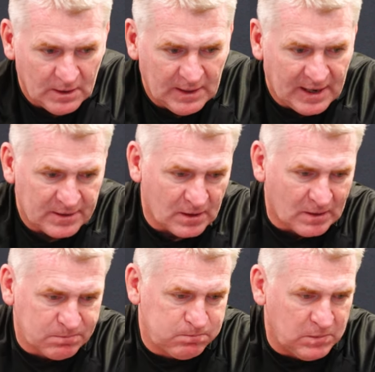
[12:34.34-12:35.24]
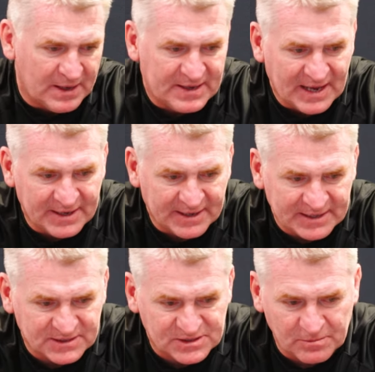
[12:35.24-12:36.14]
Yeah, again,
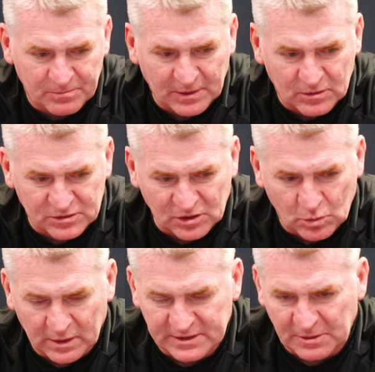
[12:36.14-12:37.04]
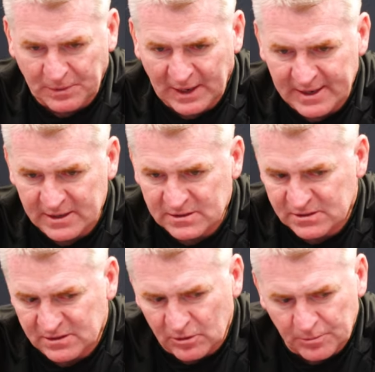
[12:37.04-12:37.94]
against them, because of the quality
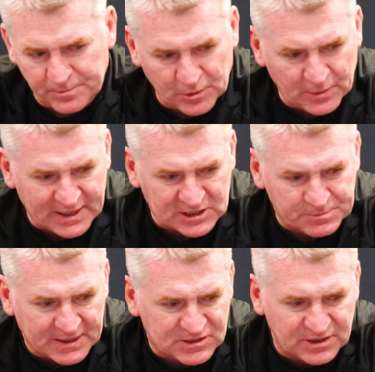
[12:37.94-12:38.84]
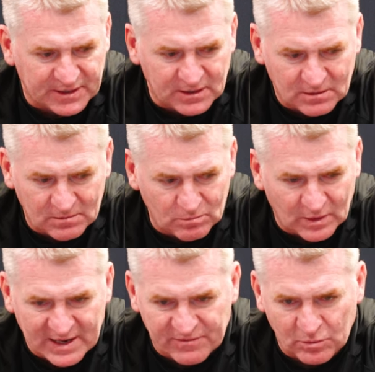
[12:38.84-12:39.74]
players, you know, Puig especially,
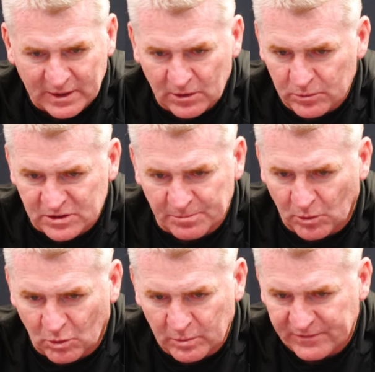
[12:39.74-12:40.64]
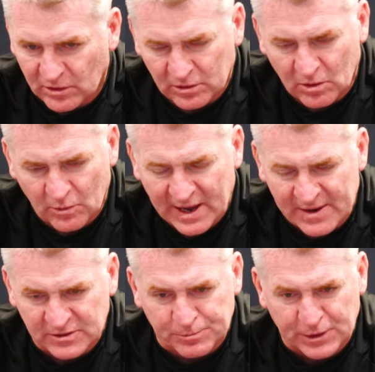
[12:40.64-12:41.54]
whenever we lose the ball, we've got to go and
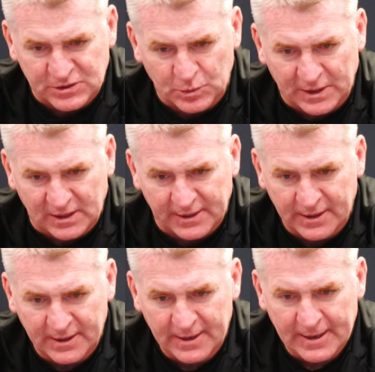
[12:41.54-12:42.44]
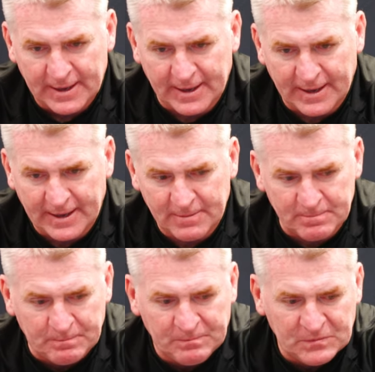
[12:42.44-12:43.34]
counter press quickly.
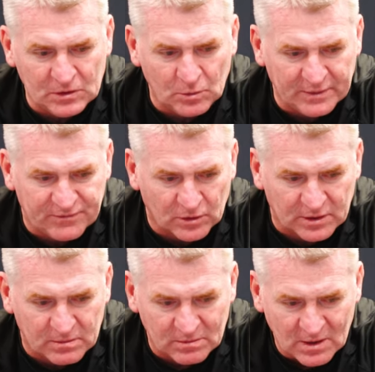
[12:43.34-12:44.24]
Um, you know, we've got to